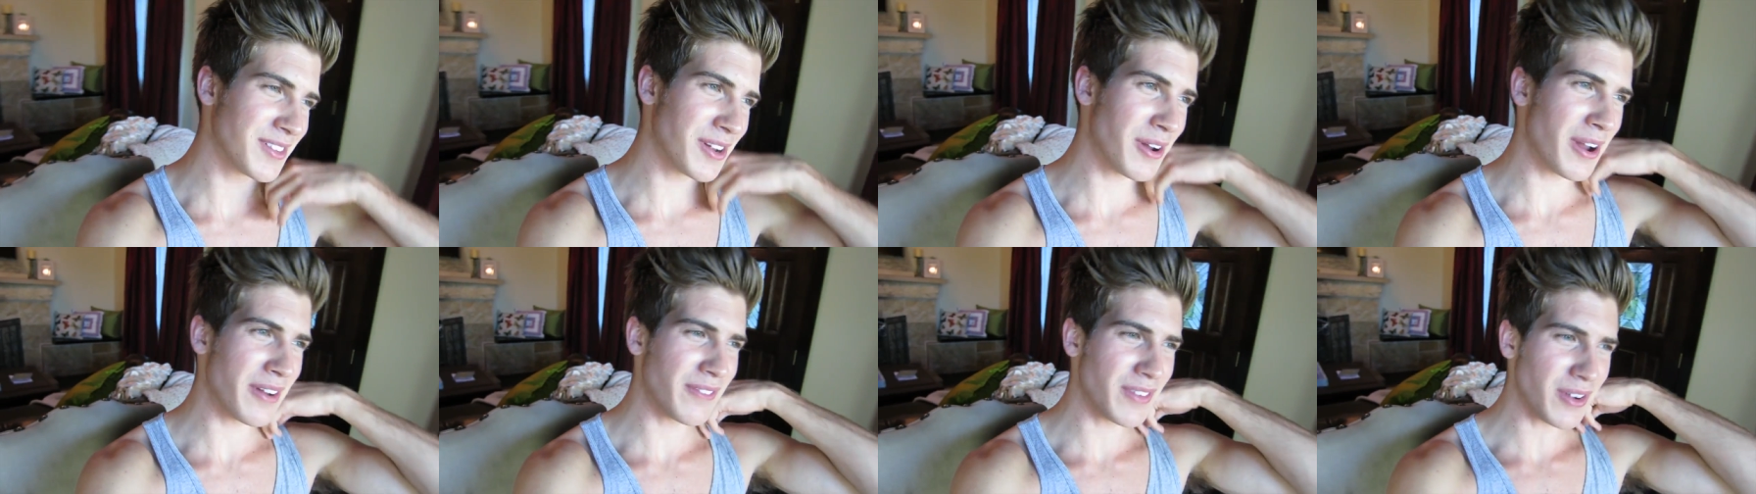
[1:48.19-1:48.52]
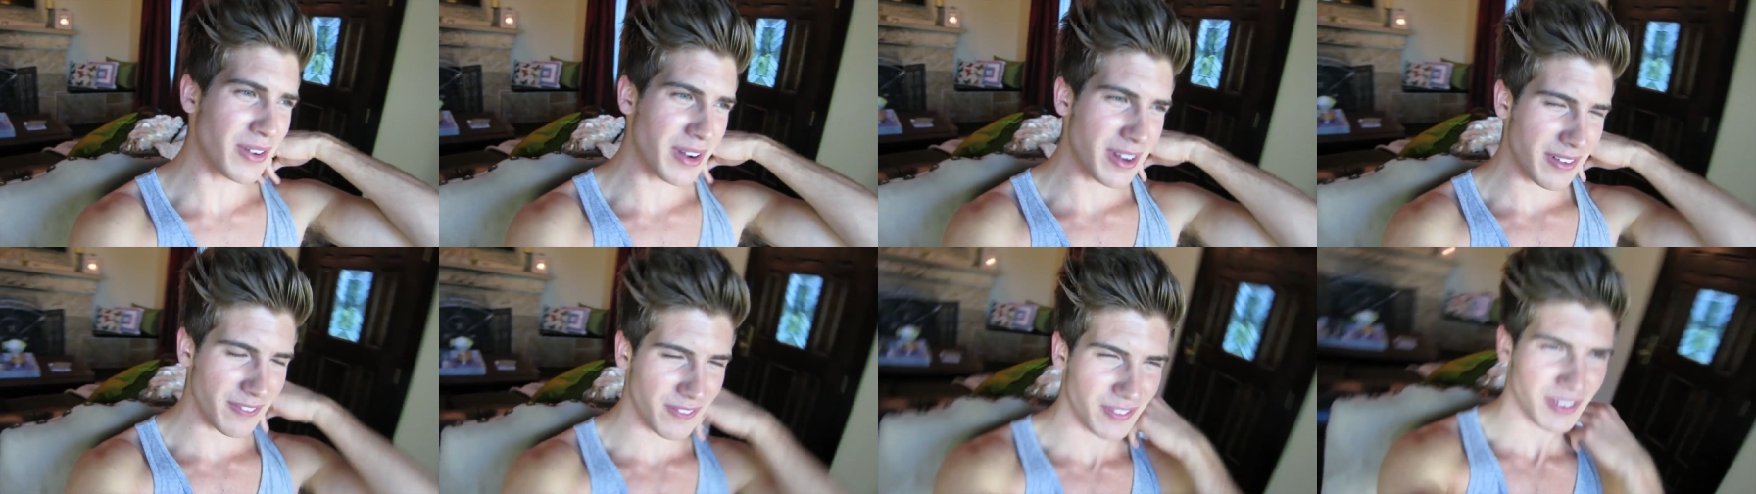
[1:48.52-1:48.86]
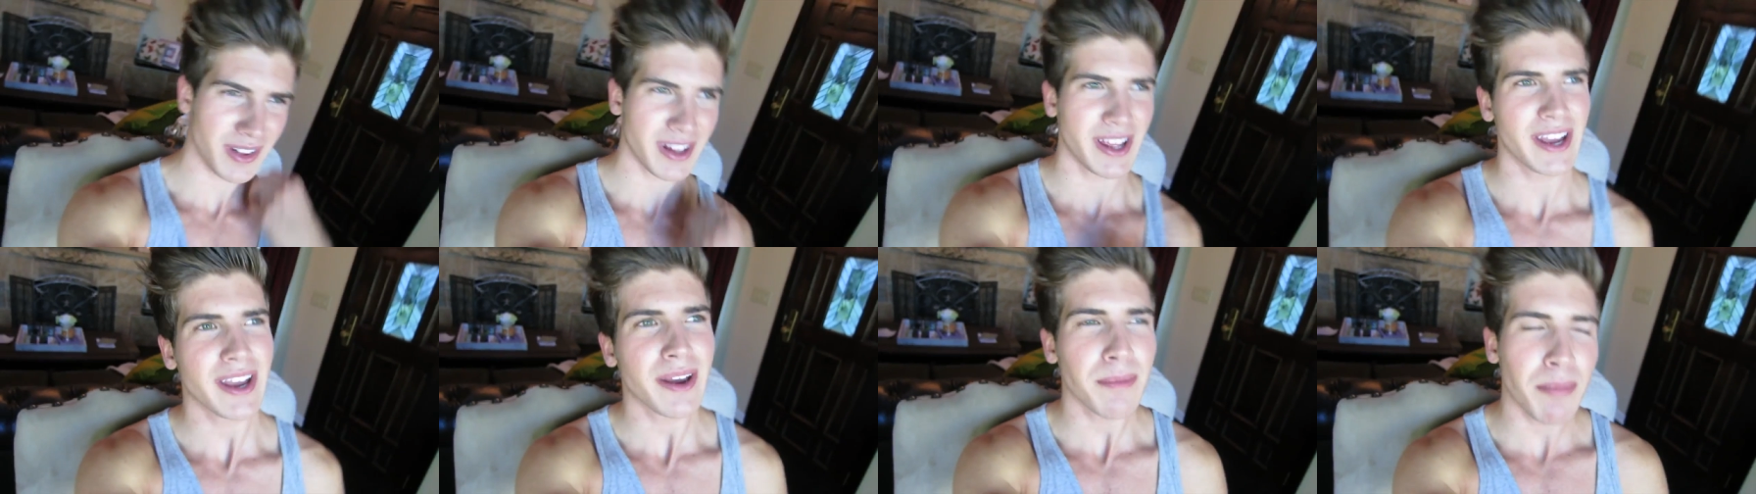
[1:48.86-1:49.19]
no, I've known him
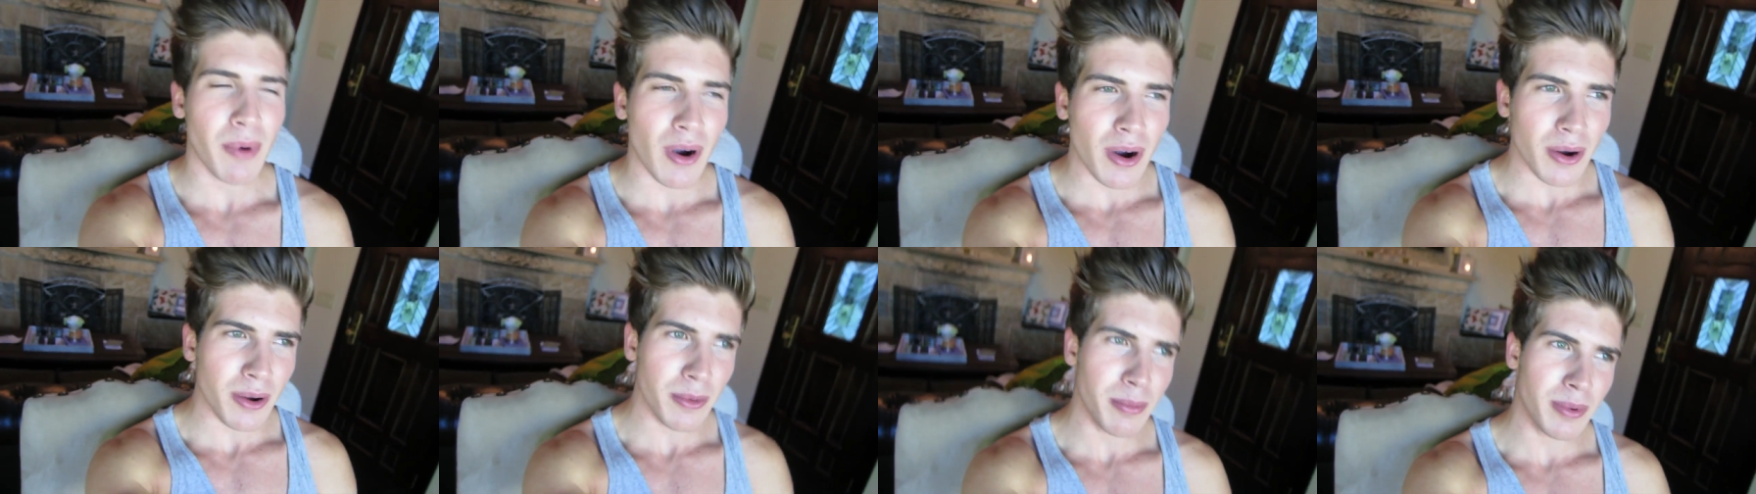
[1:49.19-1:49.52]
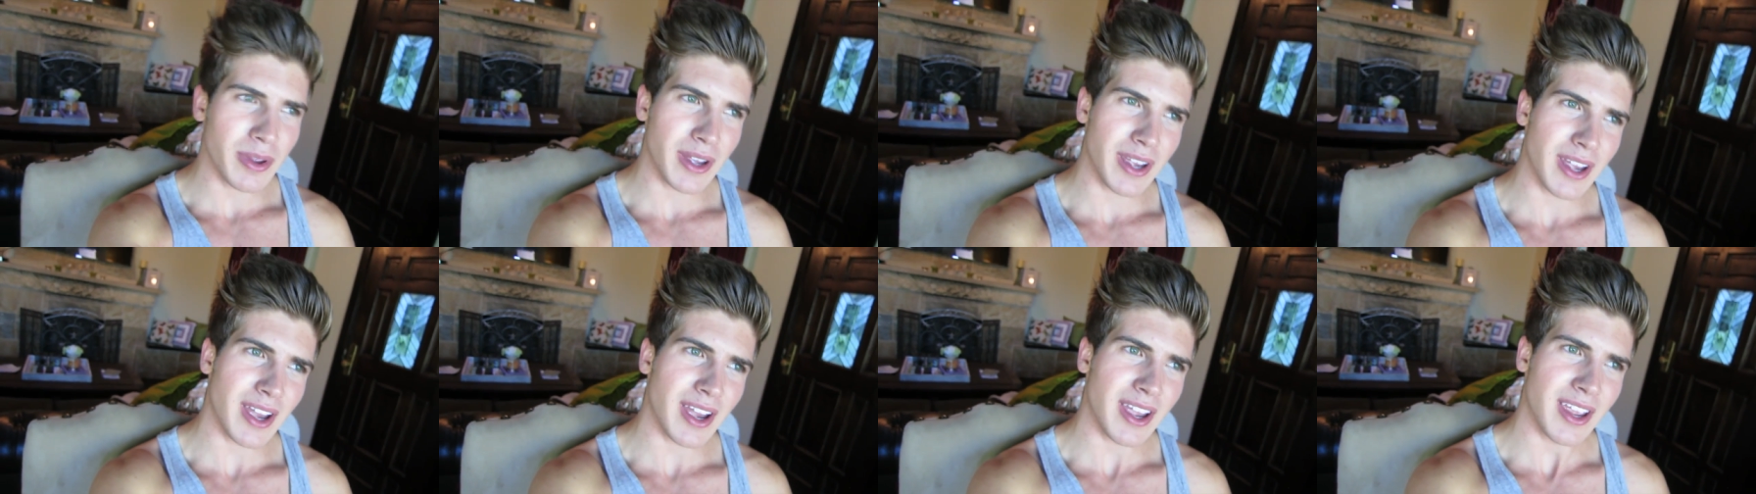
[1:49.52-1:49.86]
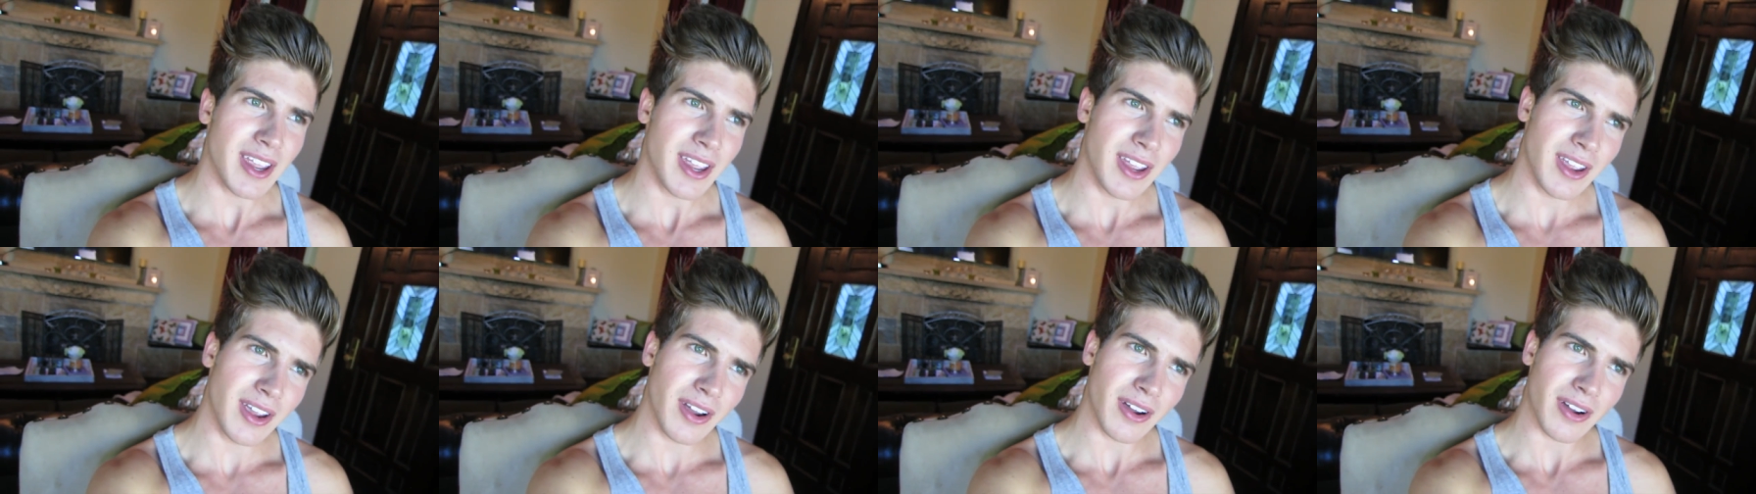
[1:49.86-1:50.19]
for like probably a
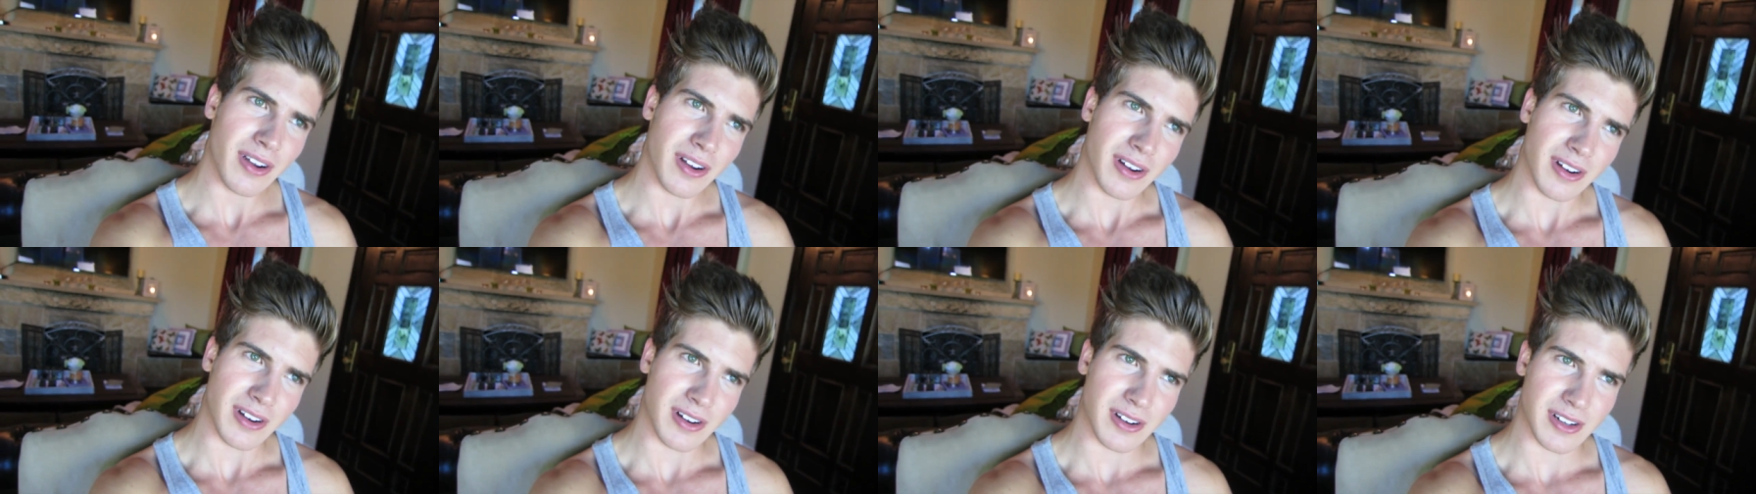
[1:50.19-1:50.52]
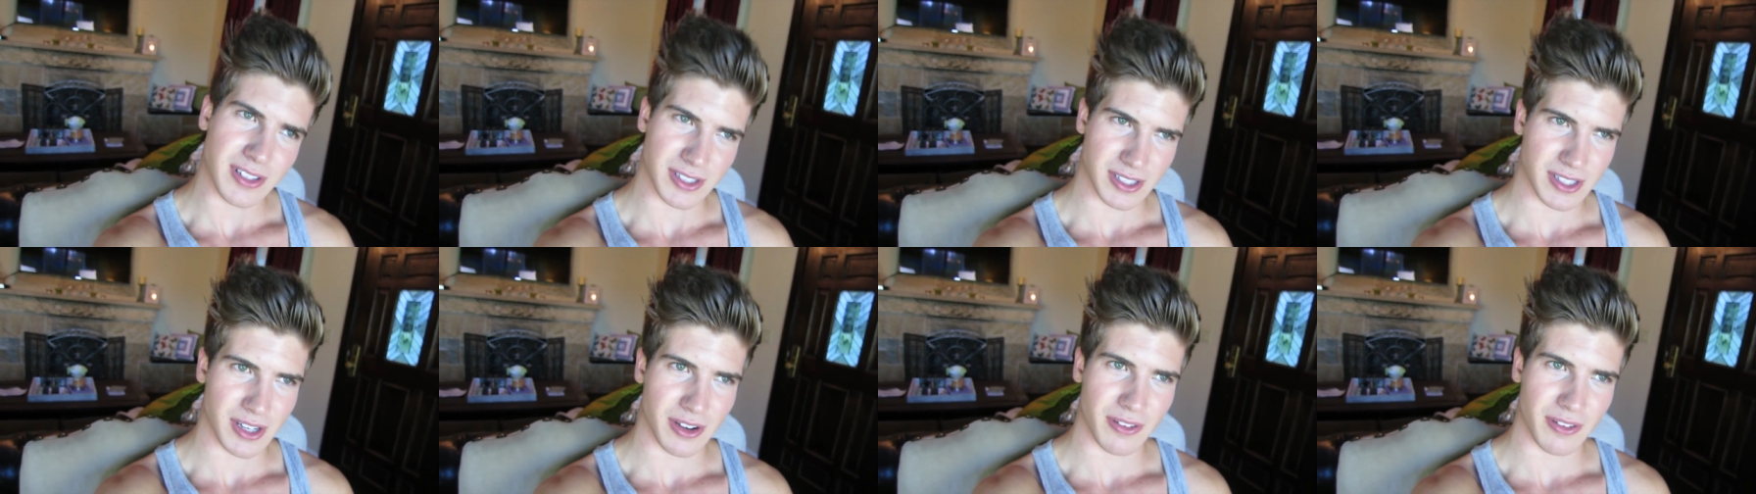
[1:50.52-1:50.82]
year or yeah,